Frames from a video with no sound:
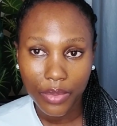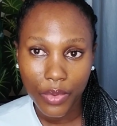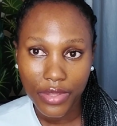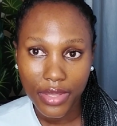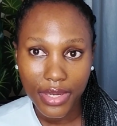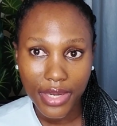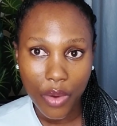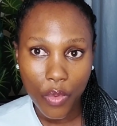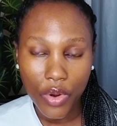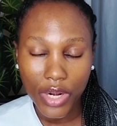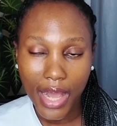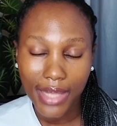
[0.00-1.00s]
within the
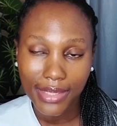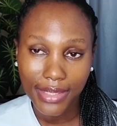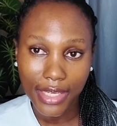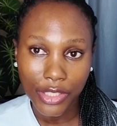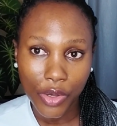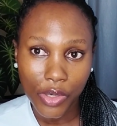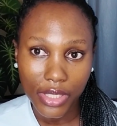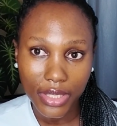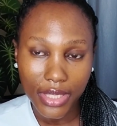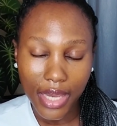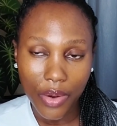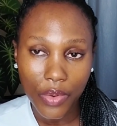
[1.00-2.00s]
wound has
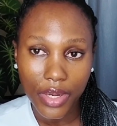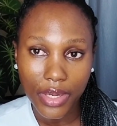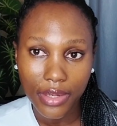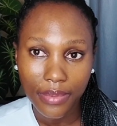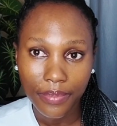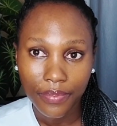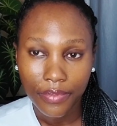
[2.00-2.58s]
settled down.